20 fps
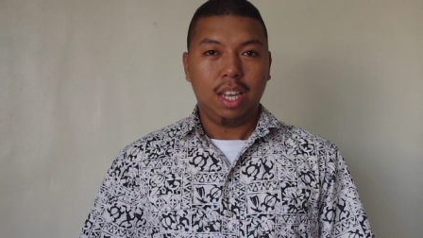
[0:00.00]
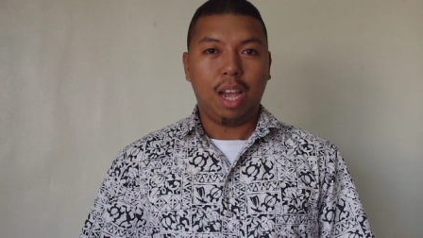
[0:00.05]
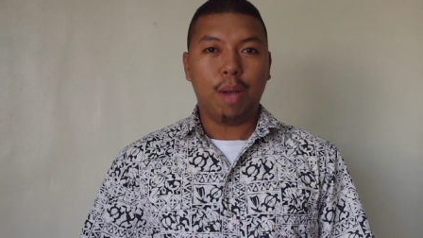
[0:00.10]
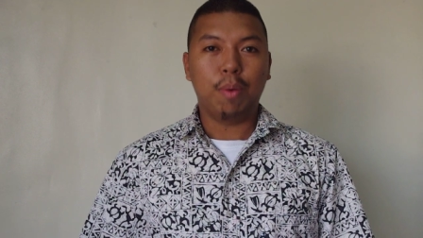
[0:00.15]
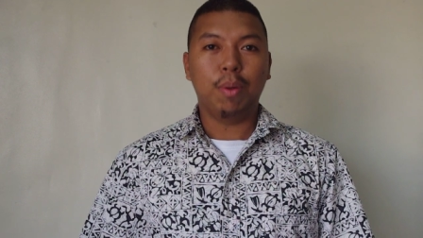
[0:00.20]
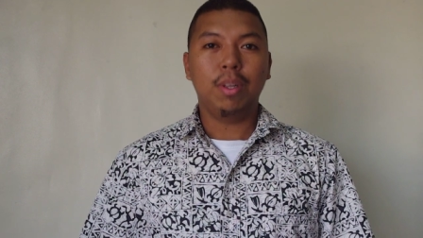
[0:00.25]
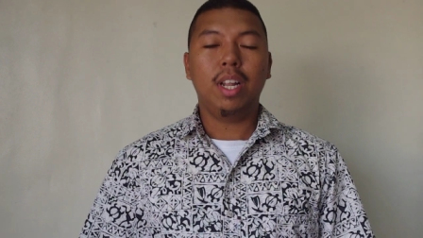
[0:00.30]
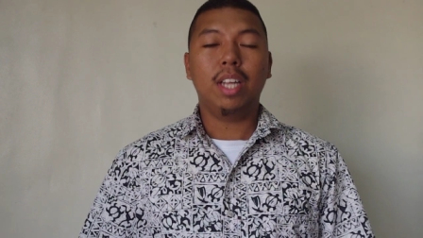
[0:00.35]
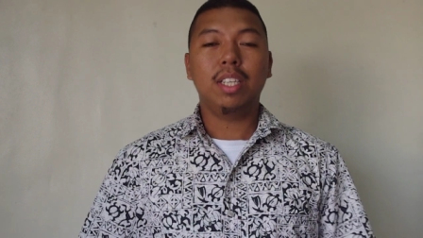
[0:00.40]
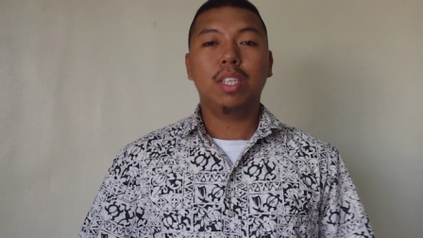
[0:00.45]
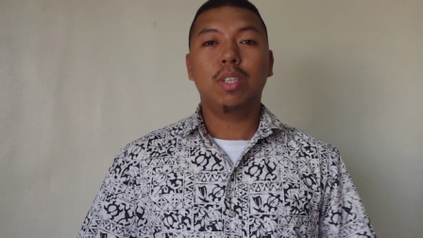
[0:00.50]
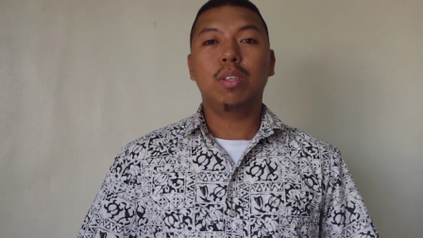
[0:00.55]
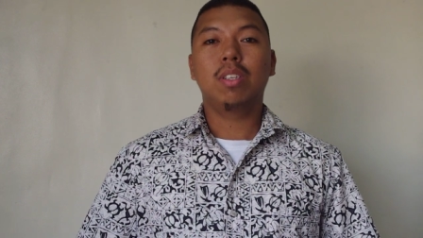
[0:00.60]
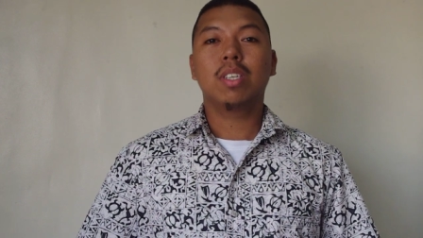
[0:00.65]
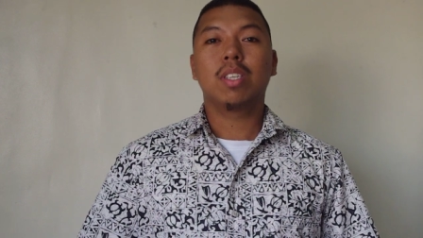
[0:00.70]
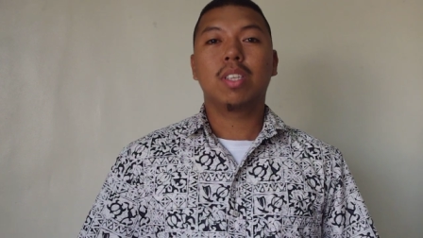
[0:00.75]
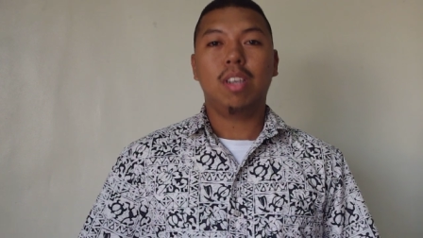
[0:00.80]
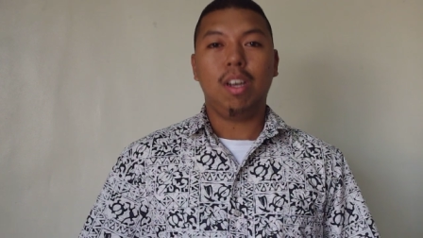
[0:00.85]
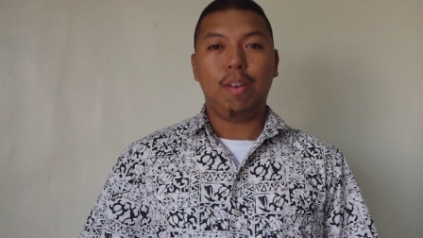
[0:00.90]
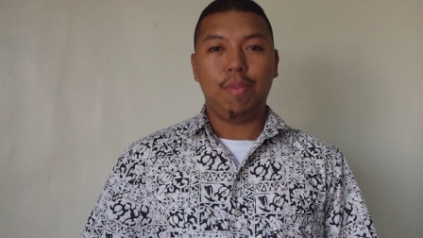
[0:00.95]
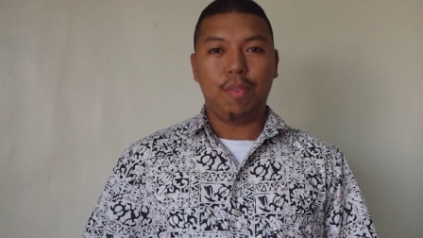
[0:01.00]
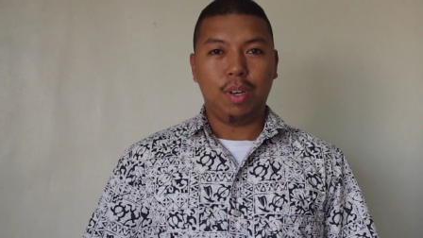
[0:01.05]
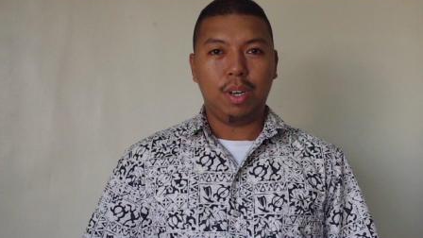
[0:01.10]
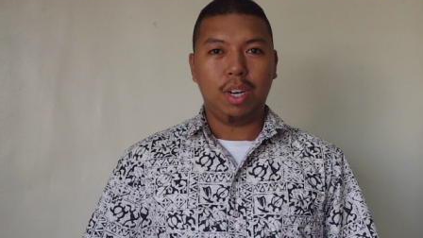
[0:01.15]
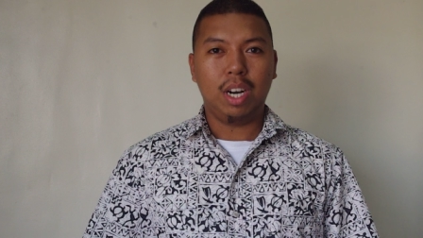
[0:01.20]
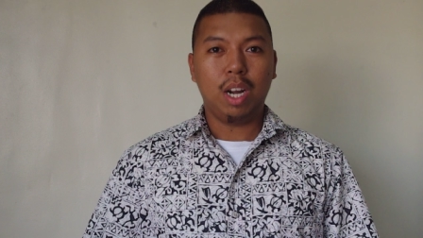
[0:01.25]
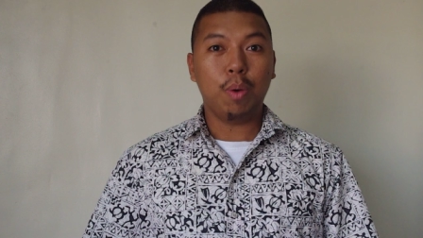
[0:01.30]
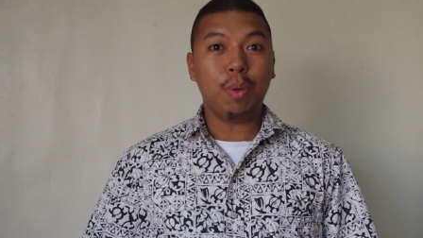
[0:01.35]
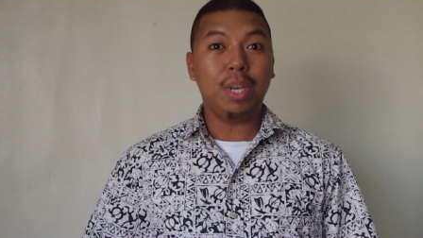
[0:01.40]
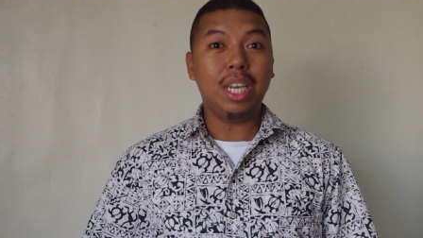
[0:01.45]
I will let you
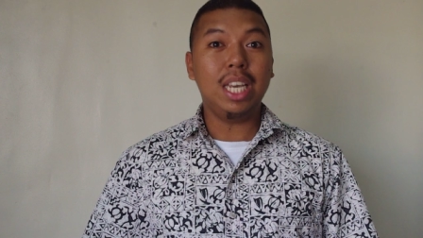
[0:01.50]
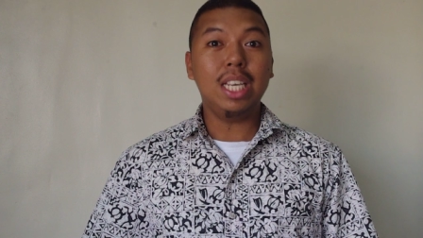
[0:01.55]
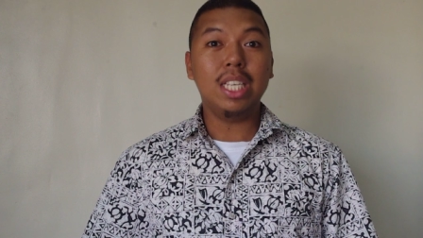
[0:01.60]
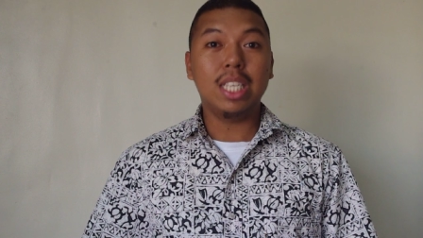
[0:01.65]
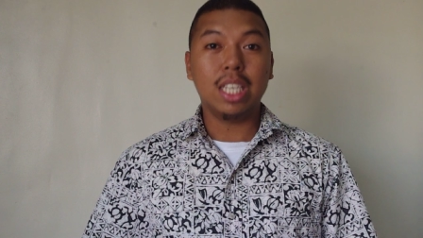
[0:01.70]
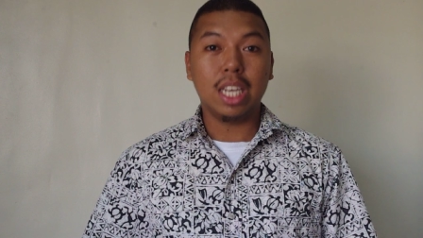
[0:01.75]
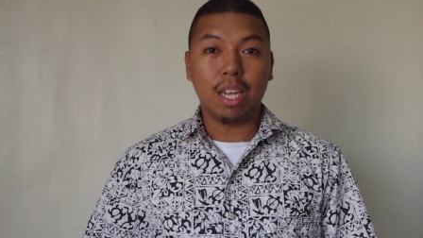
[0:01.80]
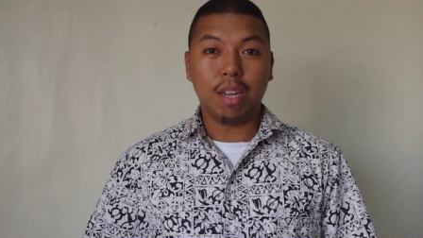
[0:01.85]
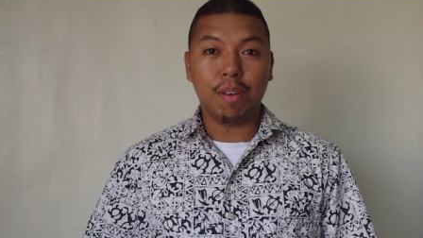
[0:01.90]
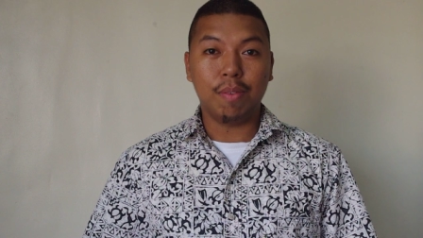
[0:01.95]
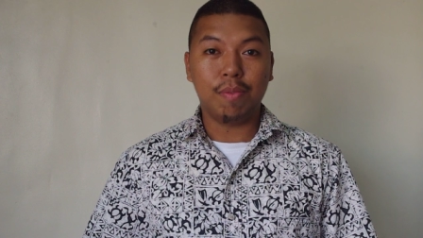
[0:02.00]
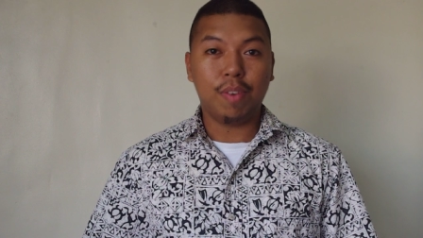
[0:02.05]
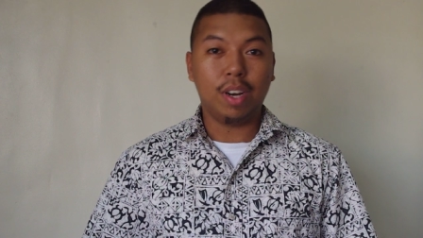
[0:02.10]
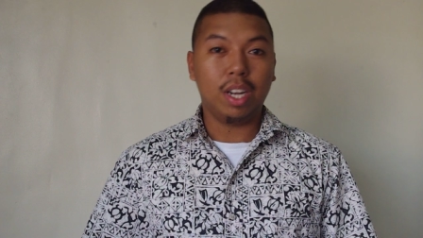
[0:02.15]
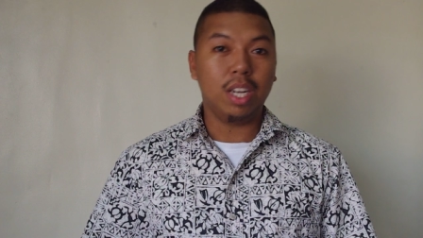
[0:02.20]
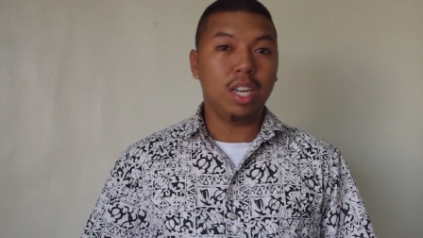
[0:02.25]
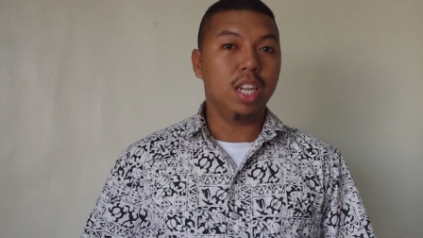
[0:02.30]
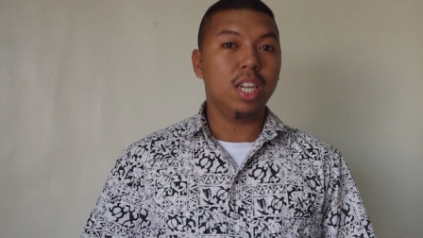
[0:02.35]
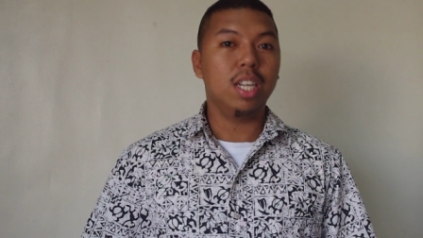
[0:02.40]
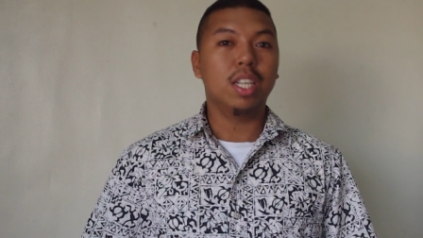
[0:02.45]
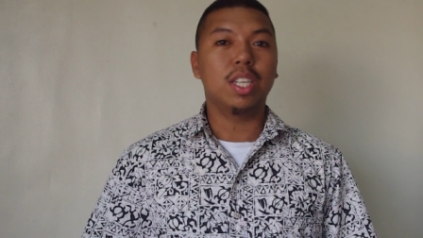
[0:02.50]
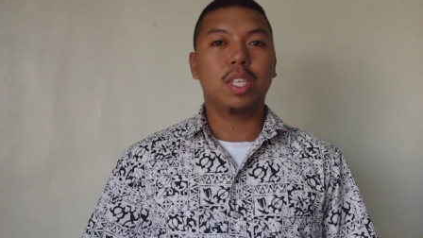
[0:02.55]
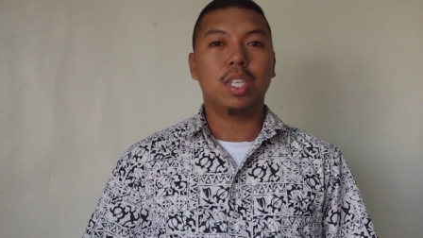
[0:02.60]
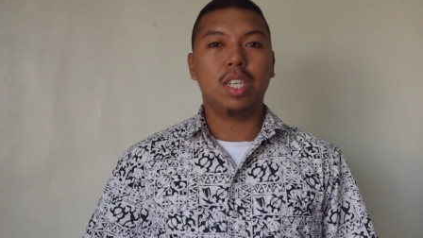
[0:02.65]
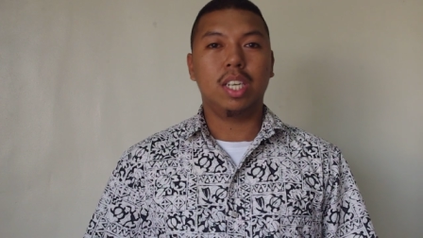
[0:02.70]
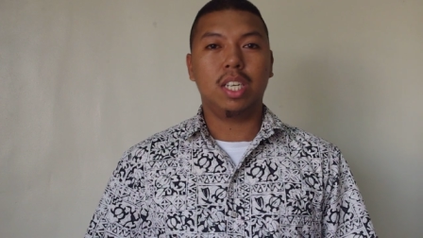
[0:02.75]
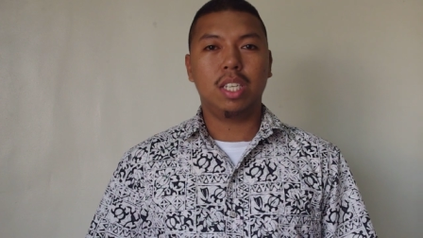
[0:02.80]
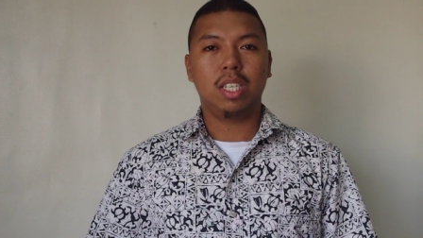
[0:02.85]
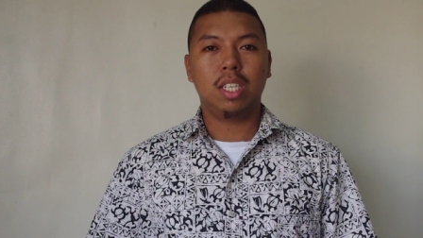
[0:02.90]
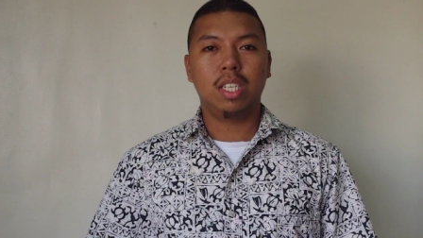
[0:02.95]
discover how easy and fun
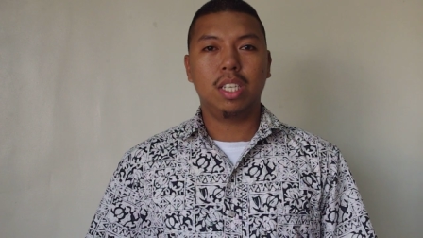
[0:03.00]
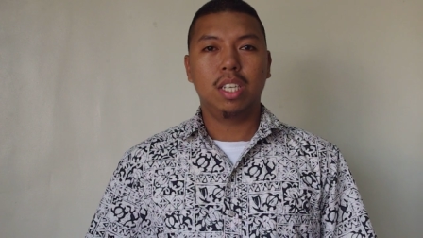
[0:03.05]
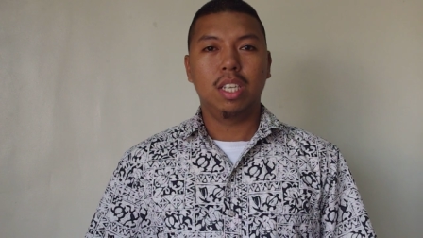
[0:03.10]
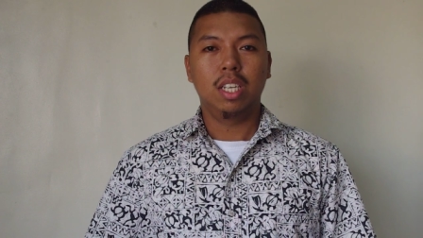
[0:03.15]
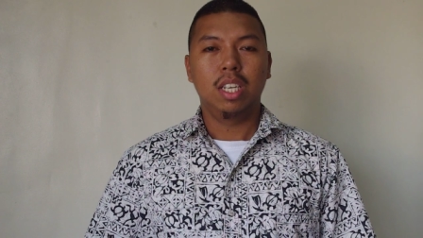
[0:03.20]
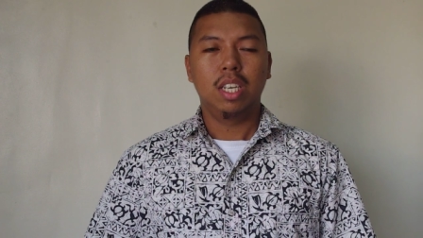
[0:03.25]
English is.